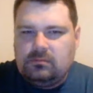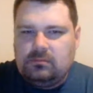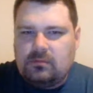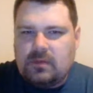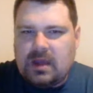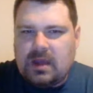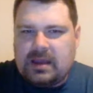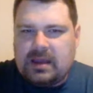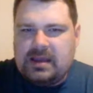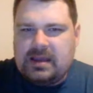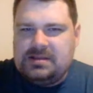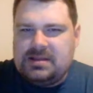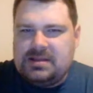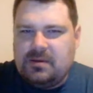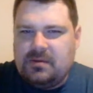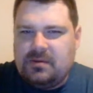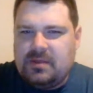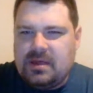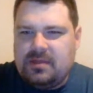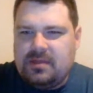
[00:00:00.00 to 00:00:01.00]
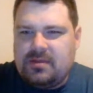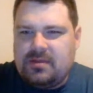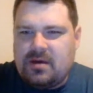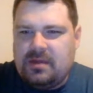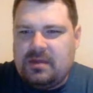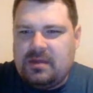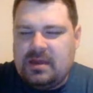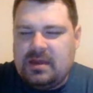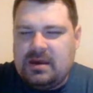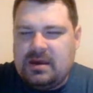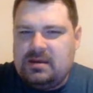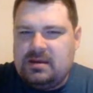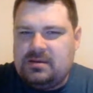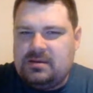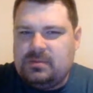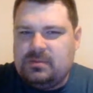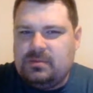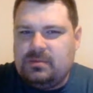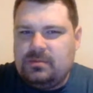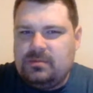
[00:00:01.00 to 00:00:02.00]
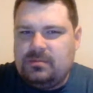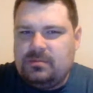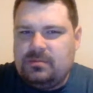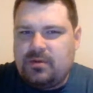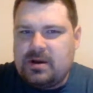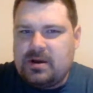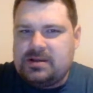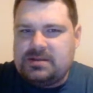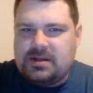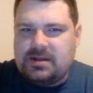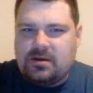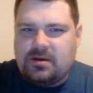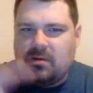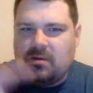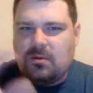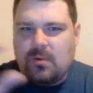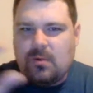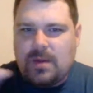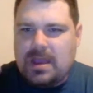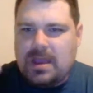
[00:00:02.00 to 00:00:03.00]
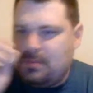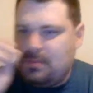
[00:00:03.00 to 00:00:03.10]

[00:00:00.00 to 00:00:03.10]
I guess they thought they didn't press it all the way,